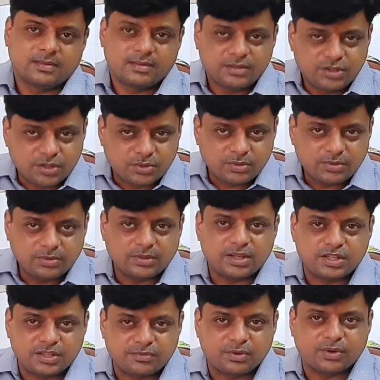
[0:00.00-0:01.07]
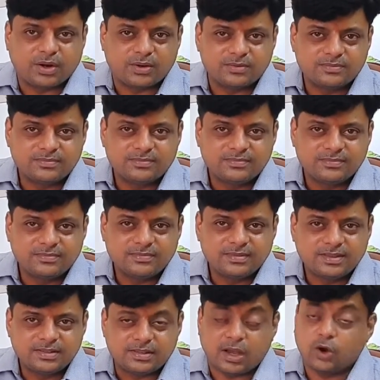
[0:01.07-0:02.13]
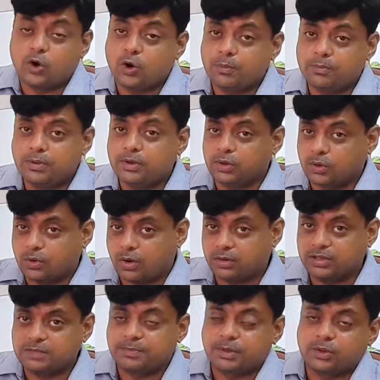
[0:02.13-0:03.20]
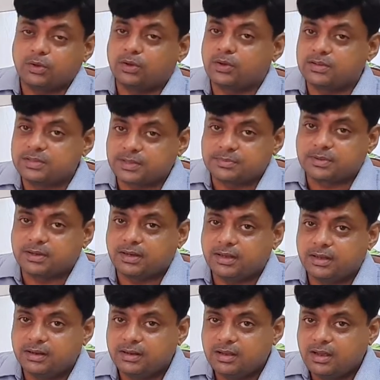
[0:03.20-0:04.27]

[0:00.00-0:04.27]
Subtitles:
to the interview round. So I hope you got this particular concepts clear.